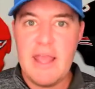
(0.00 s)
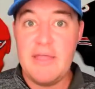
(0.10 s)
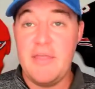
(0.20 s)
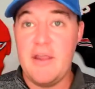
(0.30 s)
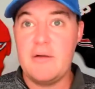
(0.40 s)

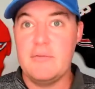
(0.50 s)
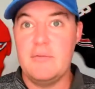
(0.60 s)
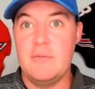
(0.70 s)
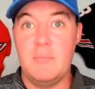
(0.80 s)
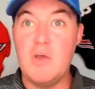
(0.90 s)
and
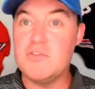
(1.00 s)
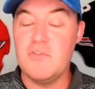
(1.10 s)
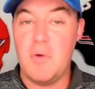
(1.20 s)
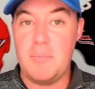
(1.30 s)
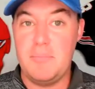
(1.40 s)
most
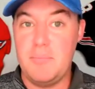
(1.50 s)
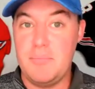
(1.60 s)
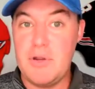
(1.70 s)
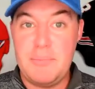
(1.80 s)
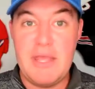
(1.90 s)
of them are
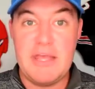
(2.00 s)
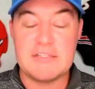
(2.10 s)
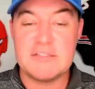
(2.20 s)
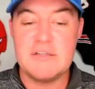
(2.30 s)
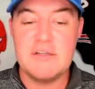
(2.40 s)
pretty
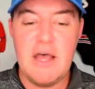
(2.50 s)
pissed,